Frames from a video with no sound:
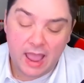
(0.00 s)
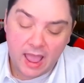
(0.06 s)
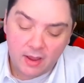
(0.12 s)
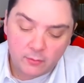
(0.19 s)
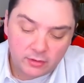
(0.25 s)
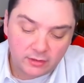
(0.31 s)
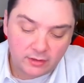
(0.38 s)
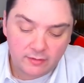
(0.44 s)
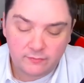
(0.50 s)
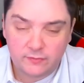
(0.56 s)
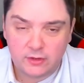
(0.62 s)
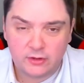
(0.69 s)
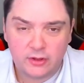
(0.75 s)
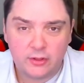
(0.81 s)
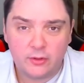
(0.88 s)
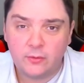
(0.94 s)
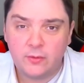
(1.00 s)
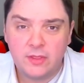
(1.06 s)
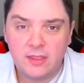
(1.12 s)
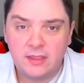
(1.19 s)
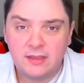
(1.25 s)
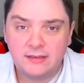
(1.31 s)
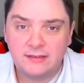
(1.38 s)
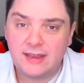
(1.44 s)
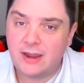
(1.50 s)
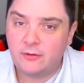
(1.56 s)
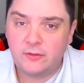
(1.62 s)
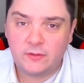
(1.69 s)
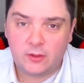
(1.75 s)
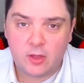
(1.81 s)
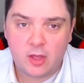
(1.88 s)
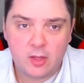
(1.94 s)
I would love to know down
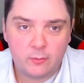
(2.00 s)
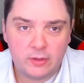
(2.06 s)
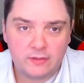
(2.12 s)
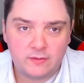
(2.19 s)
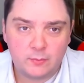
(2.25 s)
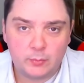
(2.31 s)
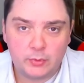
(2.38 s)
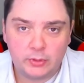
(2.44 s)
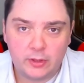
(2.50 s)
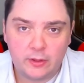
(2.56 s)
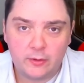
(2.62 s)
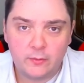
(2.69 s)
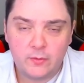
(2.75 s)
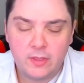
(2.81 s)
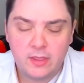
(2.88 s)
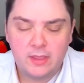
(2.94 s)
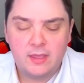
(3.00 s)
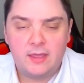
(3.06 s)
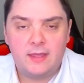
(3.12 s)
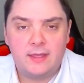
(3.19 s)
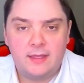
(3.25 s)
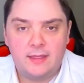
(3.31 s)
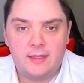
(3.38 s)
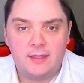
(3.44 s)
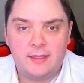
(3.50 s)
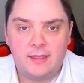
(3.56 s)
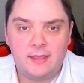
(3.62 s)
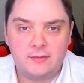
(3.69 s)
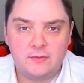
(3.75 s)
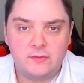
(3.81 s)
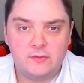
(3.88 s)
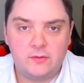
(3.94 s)
in the comments below uh,
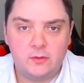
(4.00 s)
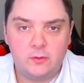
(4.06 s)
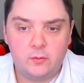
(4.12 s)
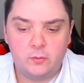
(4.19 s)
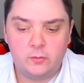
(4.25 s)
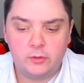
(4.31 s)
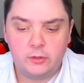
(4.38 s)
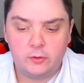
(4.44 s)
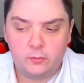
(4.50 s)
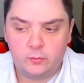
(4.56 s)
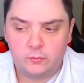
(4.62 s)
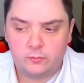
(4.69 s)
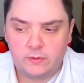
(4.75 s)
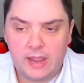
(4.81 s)
as to, you know,